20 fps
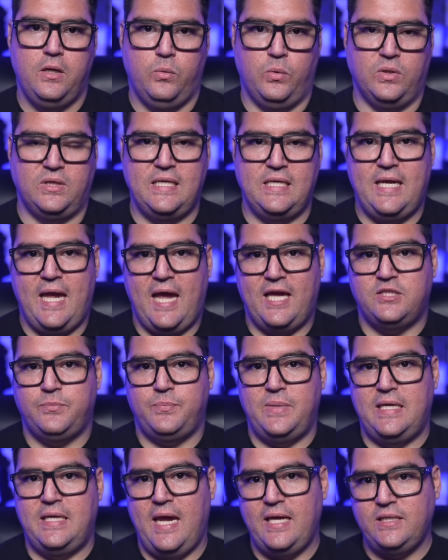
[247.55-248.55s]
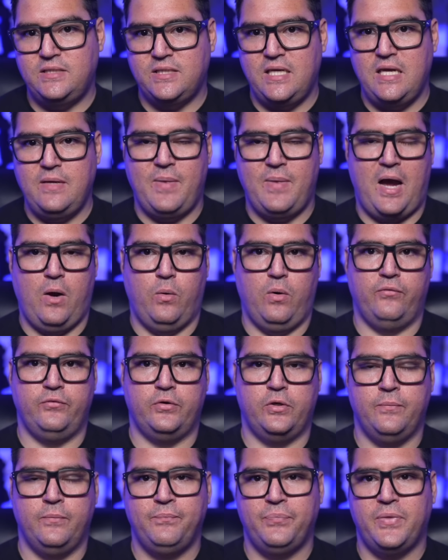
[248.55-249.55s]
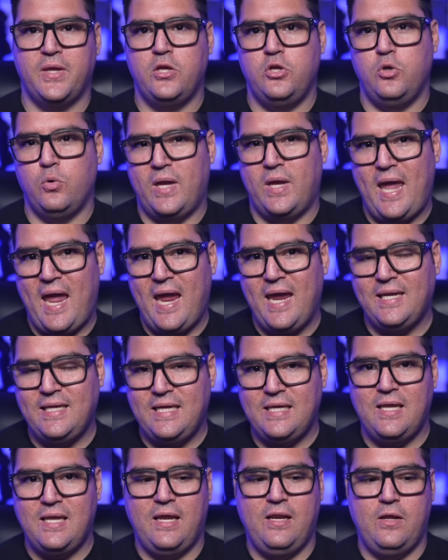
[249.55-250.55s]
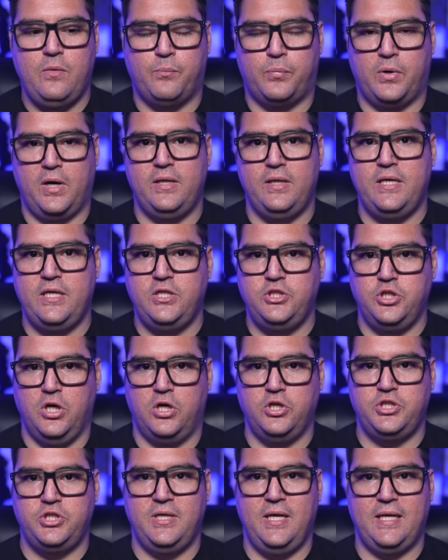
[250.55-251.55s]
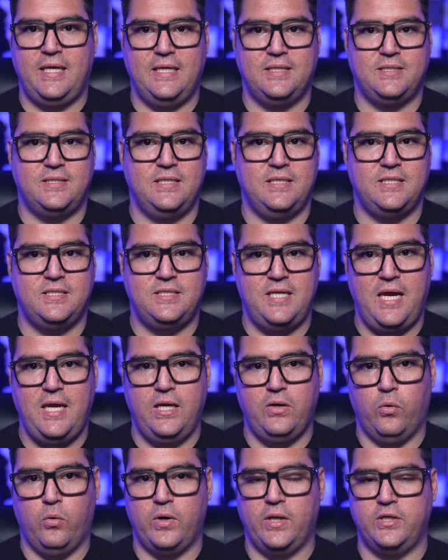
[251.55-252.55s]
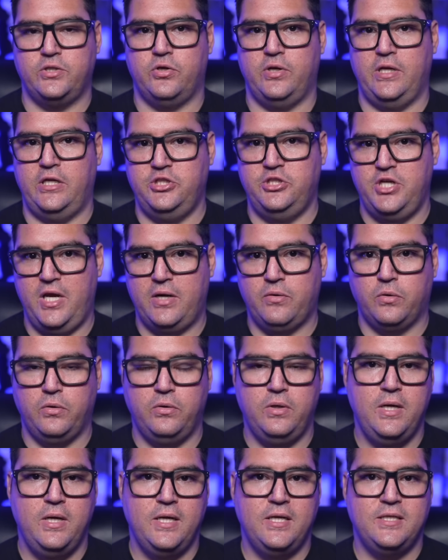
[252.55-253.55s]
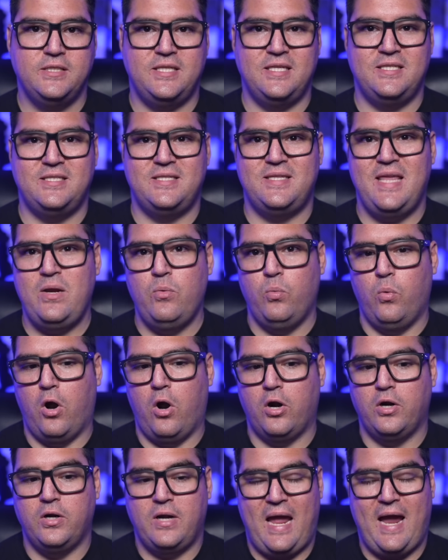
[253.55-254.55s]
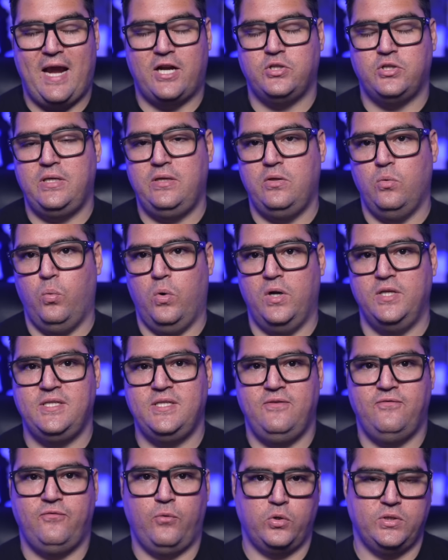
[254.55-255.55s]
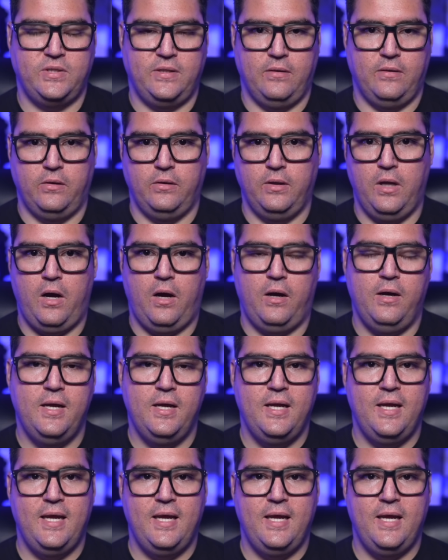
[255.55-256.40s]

With the SB 8 scheme, however, you can't get an umbrella injunction against the state or an attorney general since they aren't actually the ones enforcing the law.